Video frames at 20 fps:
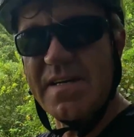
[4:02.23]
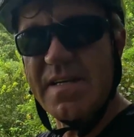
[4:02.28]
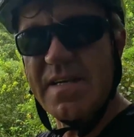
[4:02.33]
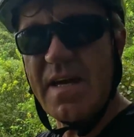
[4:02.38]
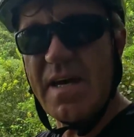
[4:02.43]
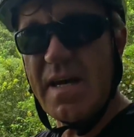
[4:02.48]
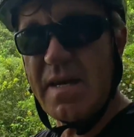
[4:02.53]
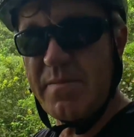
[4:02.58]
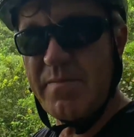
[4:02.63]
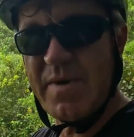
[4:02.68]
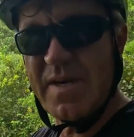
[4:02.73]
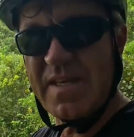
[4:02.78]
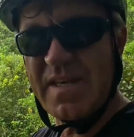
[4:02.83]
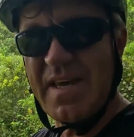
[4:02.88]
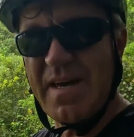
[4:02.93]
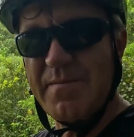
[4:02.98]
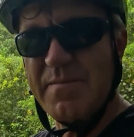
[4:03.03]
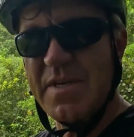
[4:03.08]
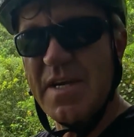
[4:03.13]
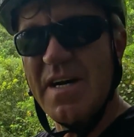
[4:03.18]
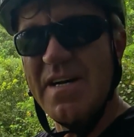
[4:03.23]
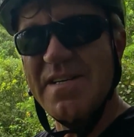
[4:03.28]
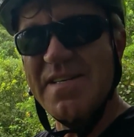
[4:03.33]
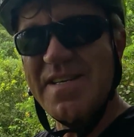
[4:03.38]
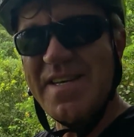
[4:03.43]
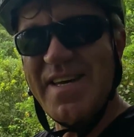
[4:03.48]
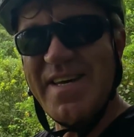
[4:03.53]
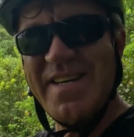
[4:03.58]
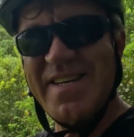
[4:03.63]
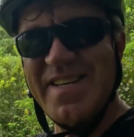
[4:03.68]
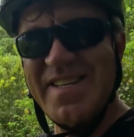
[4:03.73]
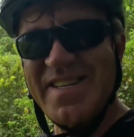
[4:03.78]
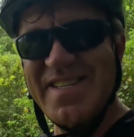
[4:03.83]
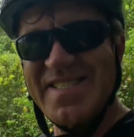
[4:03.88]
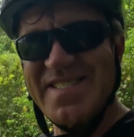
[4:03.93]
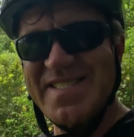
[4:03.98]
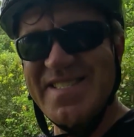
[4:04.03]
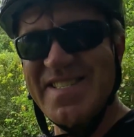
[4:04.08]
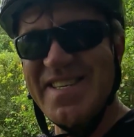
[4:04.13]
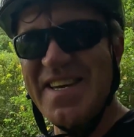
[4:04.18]
retired, but I'm not.
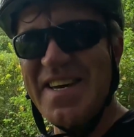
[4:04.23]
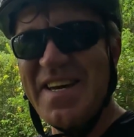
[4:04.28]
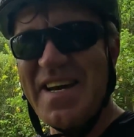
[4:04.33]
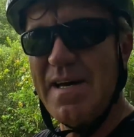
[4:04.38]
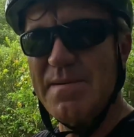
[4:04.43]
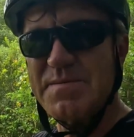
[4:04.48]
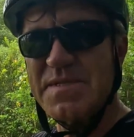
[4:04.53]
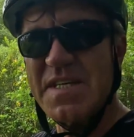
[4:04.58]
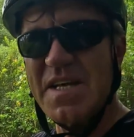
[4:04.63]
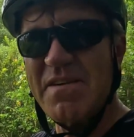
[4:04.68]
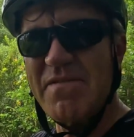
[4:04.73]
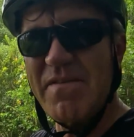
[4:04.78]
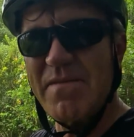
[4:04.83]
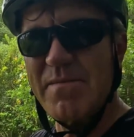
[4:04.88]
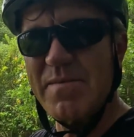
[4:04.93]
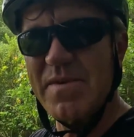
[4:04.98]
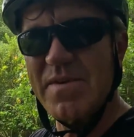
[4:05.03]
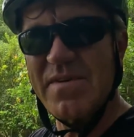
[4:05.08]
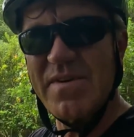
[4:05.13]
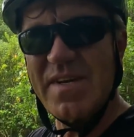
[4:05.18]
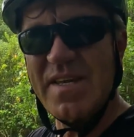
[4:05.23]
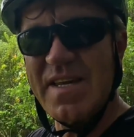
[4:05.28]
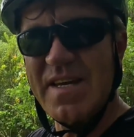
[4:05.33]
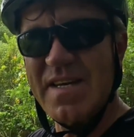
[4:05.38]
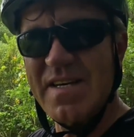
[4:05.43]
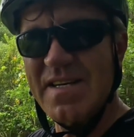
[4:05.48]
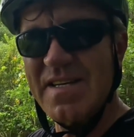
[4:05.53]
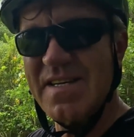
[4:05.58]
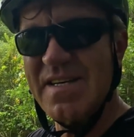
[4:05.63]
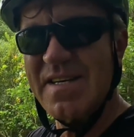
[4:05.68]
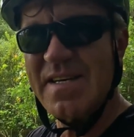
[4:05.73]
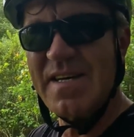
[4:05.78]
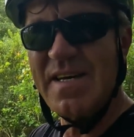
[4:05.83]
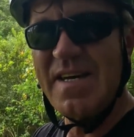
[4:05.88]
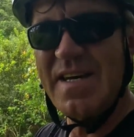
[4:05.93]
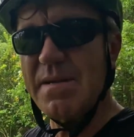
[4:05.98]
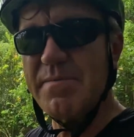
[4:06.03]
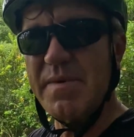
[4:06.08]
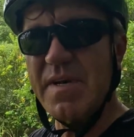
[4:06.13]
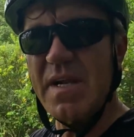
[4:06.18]
I'm self-employed,
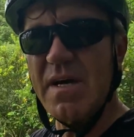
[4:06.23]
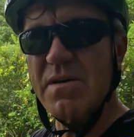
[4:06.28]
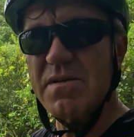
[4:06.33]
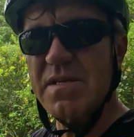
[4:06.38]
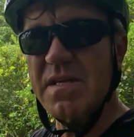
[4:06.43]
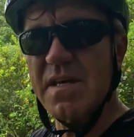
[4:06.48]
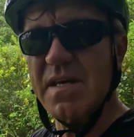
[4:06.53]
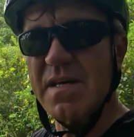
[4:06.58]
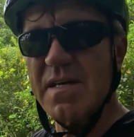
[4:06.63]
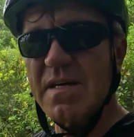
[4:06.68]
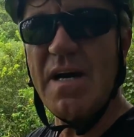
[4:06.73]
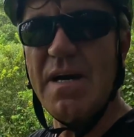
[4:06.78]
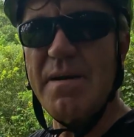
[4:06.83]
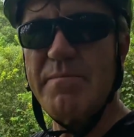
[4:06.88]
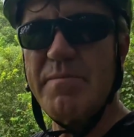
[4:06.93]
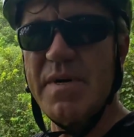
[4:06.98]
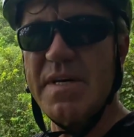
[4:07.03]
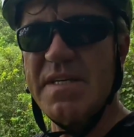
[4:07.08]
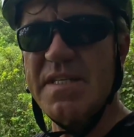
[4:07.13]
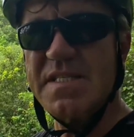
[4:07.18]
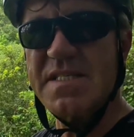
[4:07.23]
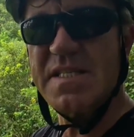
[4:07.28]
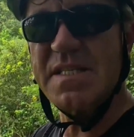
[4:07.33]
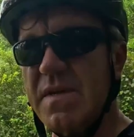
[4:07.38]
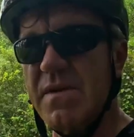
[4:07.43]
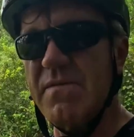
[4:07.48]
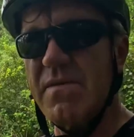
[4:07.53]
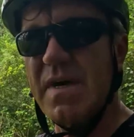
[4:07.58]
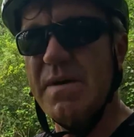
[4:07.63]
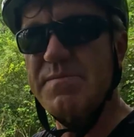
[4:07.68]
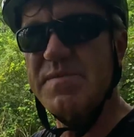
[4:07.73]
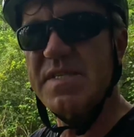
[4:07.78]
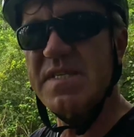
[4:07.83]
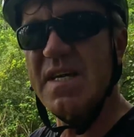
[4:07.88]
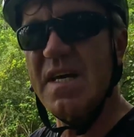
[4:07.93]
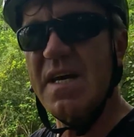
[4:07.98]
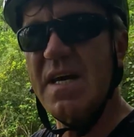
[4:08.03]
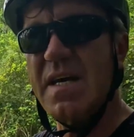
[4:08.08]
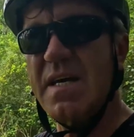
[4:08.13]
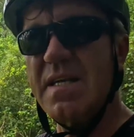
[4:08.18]
helping out the companies with the
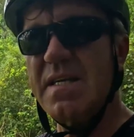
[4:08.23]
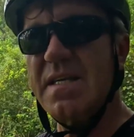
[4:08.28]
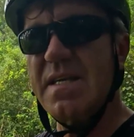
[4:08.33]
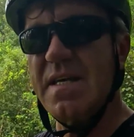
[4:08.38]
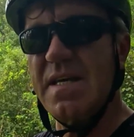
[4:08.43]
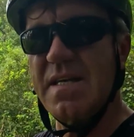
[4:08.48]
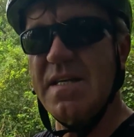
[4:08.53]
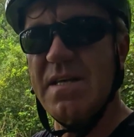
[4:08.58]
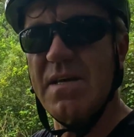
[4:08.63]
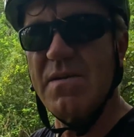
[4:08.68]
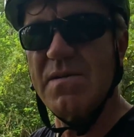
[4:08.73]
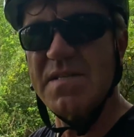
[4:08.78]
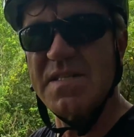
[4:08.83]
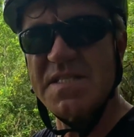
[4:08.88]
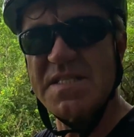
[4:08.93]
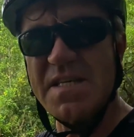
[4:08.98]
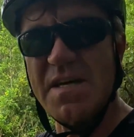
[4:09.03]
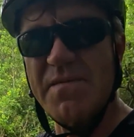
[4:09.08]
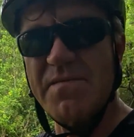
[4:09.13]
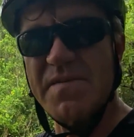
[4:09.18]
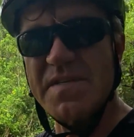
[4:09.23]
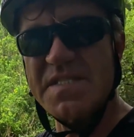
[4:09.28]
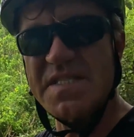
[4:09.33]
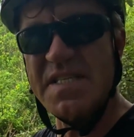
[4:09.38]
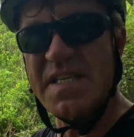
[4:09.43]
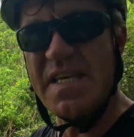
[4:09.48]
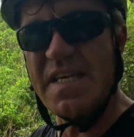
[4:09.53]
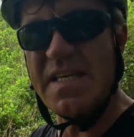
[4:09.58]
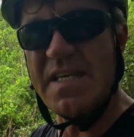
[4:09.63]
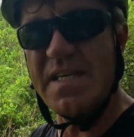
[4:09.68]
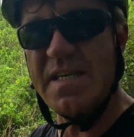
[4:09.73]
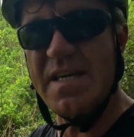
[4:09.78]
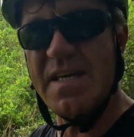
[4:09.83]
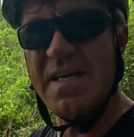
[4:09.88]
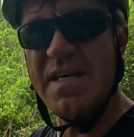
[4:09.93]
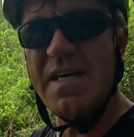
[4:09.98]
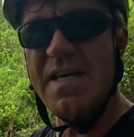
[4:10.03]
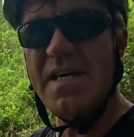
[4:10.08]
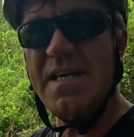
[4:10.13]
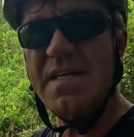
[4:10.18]
website and all the stuff what's needed,
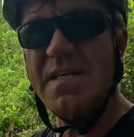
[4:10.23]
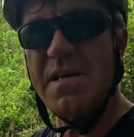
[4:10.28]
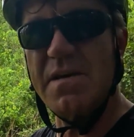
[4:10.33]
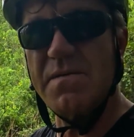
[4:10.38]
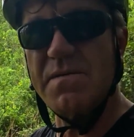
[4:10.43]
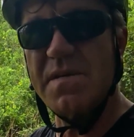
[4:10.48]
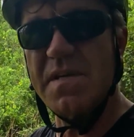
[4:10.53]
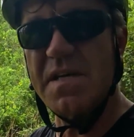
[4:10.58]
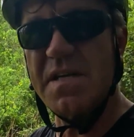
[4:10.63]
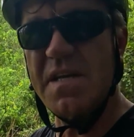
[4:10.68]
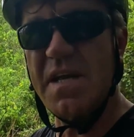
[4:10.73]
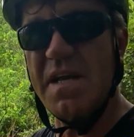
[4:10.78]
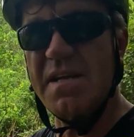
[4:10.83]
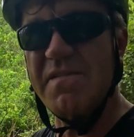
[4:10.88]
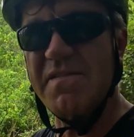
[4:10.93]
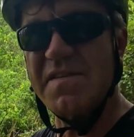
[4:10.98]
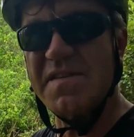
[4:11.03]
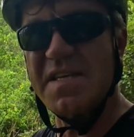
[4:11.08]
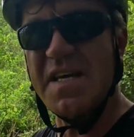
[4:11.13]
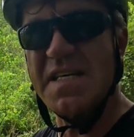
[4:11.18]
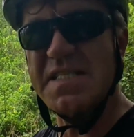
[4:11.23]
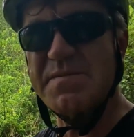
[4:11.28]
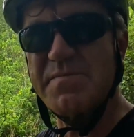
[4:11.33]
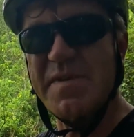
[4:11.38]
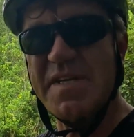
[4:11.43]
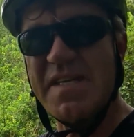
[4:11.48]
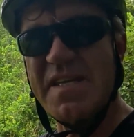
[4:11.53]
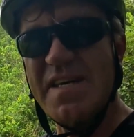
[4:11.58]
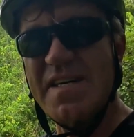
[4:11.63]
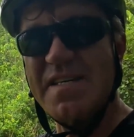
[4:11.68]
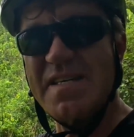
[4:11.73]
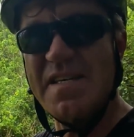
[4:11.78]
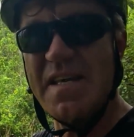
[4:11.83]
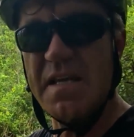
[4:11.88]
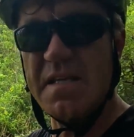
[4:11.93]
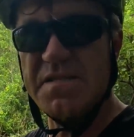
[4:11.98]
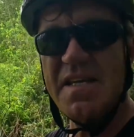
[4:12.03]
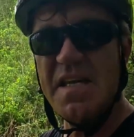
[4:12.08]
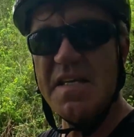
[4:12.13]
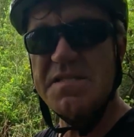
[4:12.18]
and online advertisement.
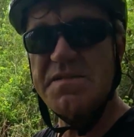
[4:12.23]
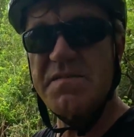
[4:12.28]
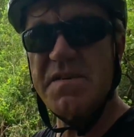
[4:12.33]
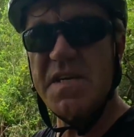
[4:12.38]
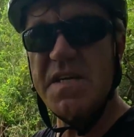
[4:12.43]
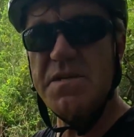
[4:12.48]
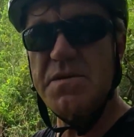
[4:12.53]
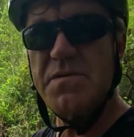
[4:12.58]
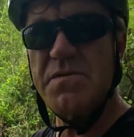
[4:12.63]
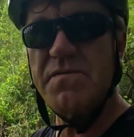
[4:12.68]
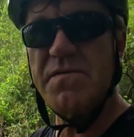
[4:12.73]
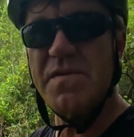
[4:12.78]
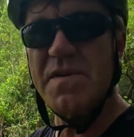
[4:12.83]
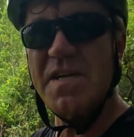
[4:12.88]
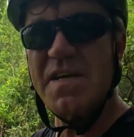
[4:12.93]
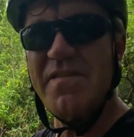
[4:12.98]
That's what I do for a